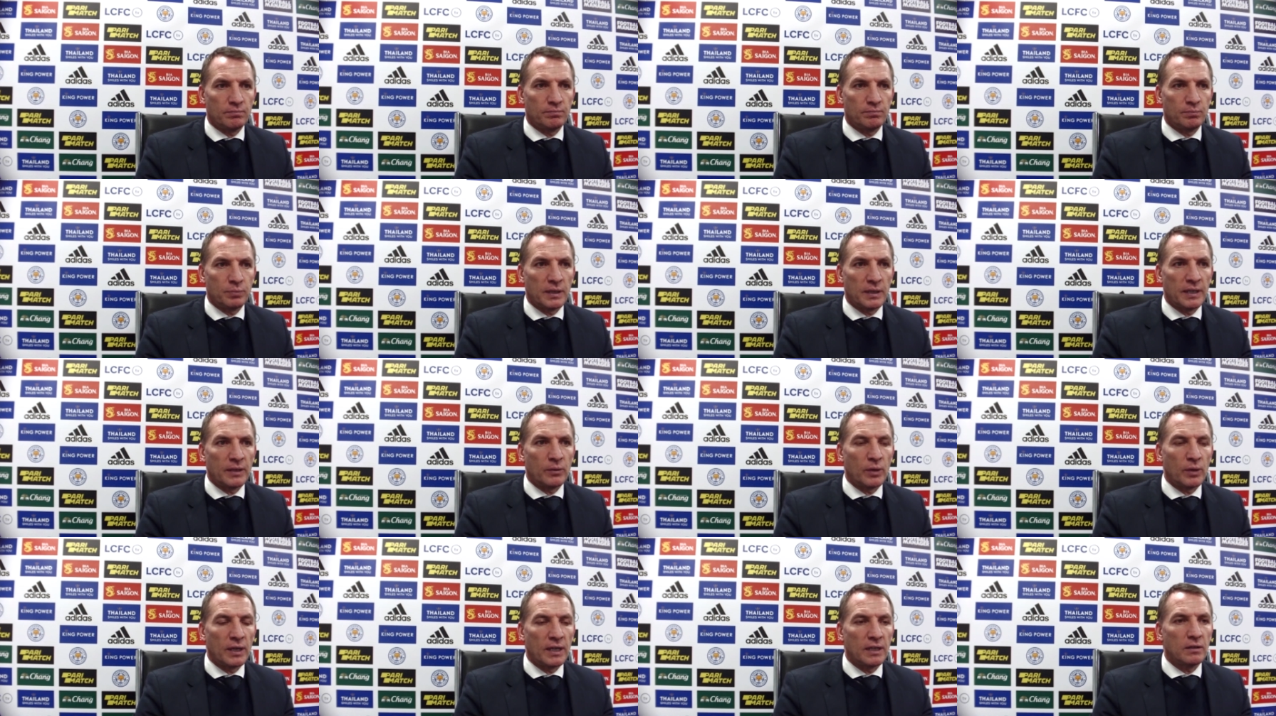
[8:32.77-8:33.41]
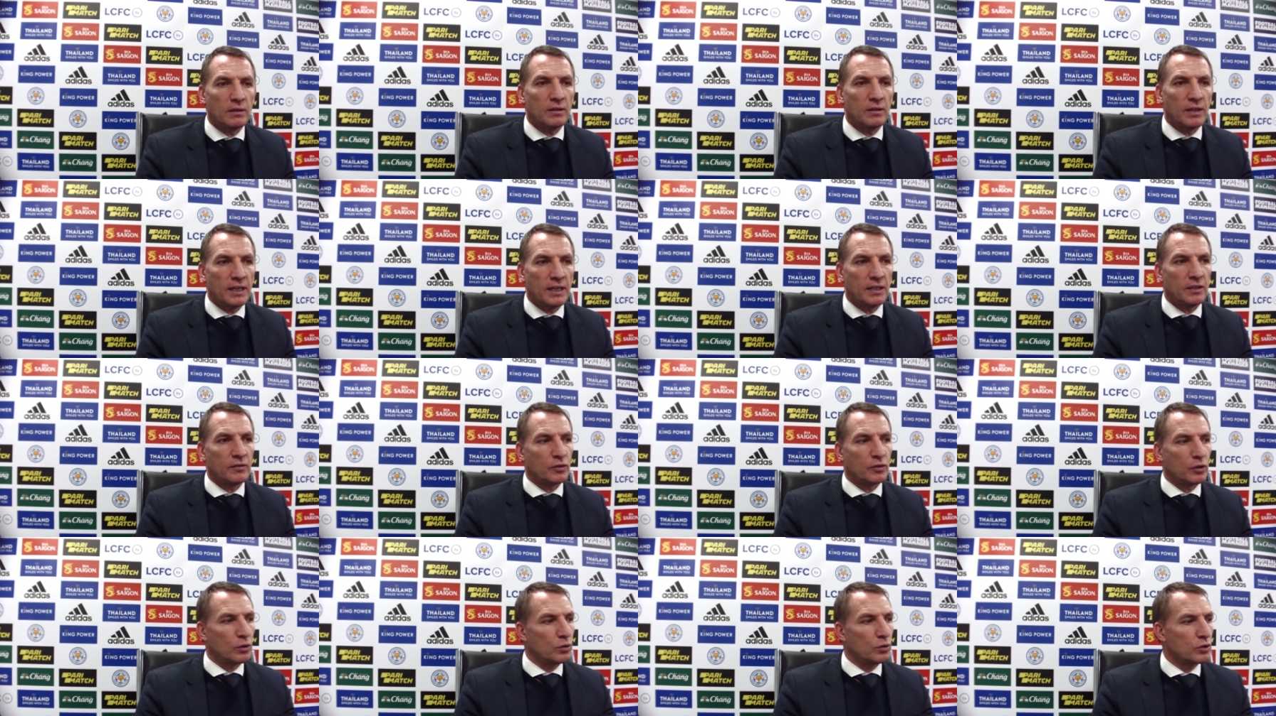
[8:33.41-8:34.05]
play well, then
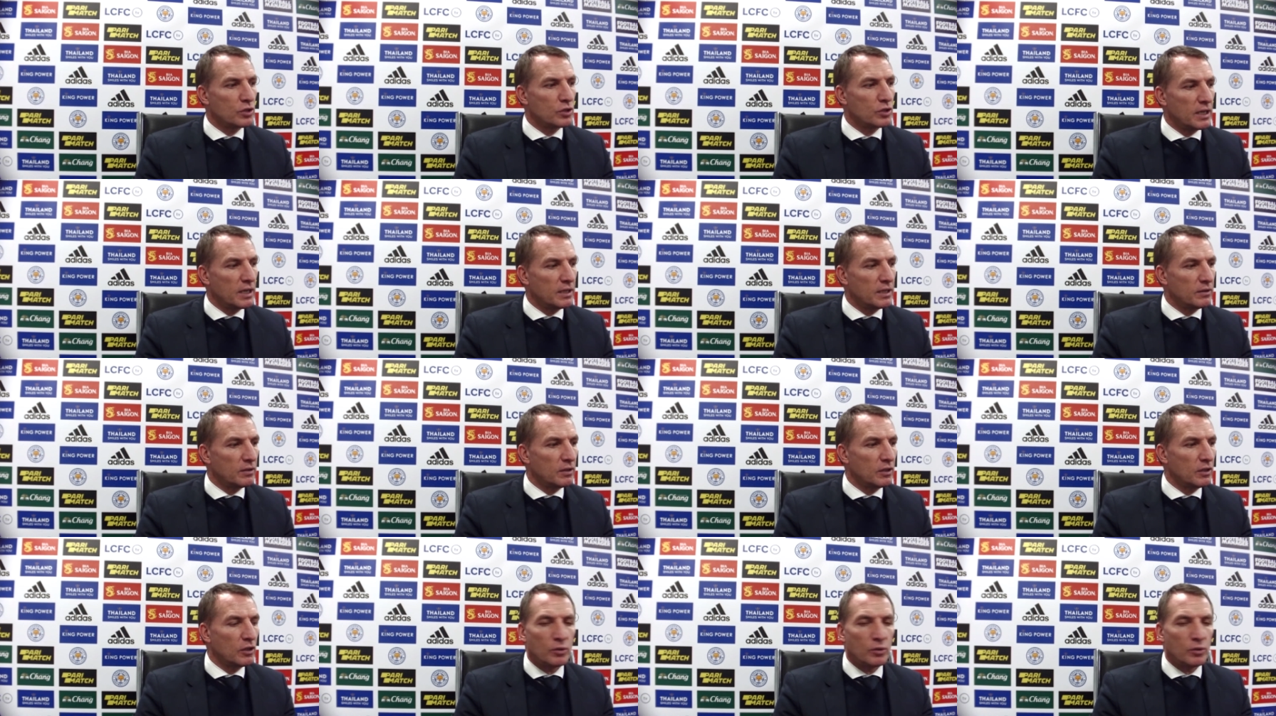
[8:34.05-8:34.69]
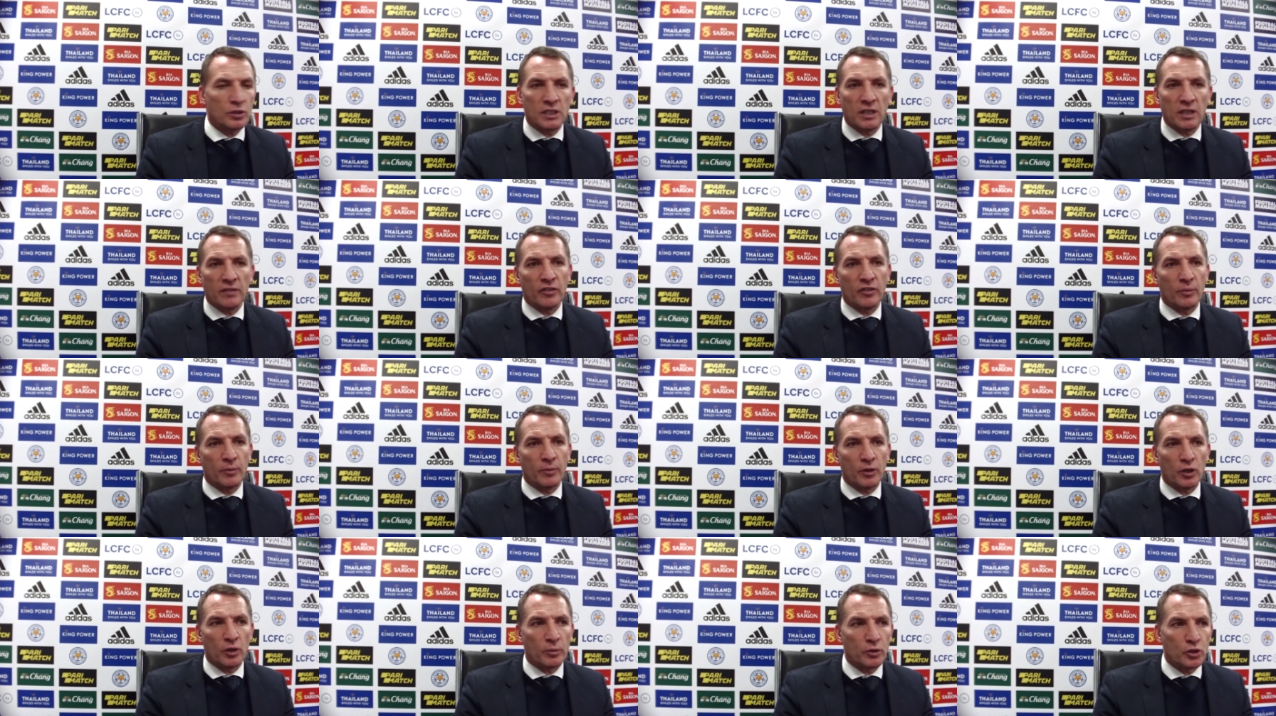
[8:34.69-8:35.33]
of course that will always give them
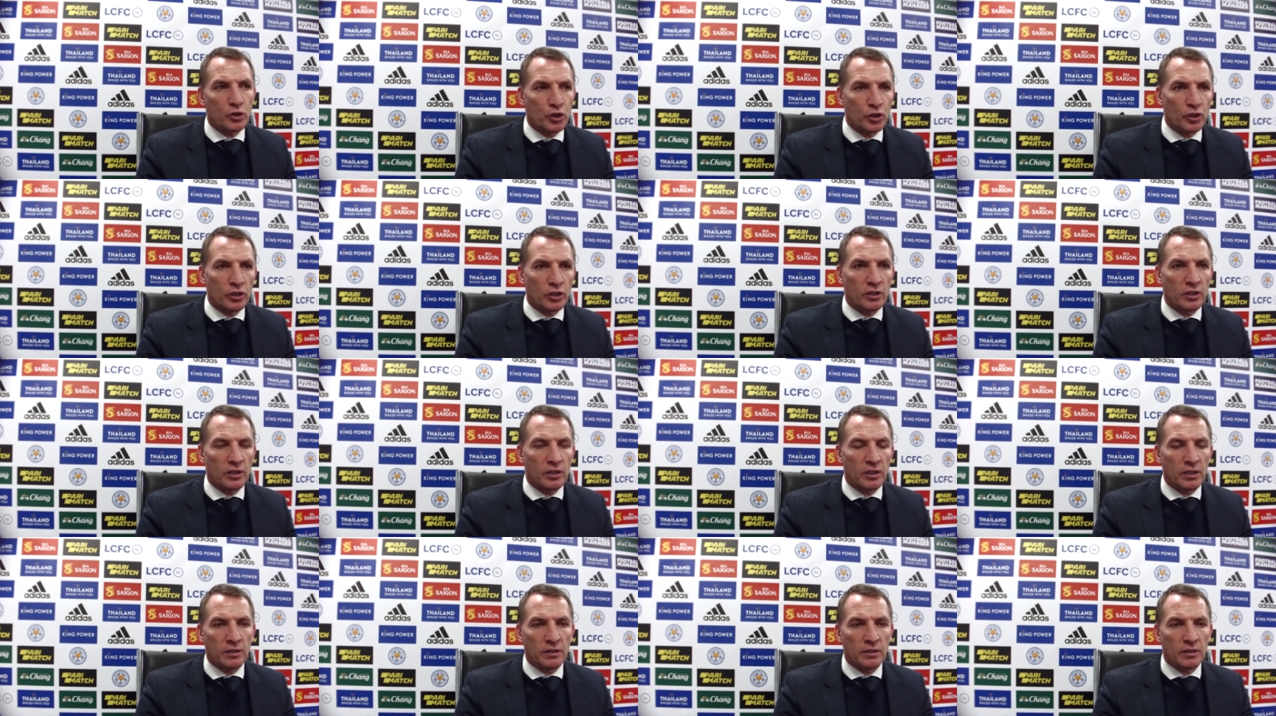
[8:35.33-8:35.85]
an opportunity.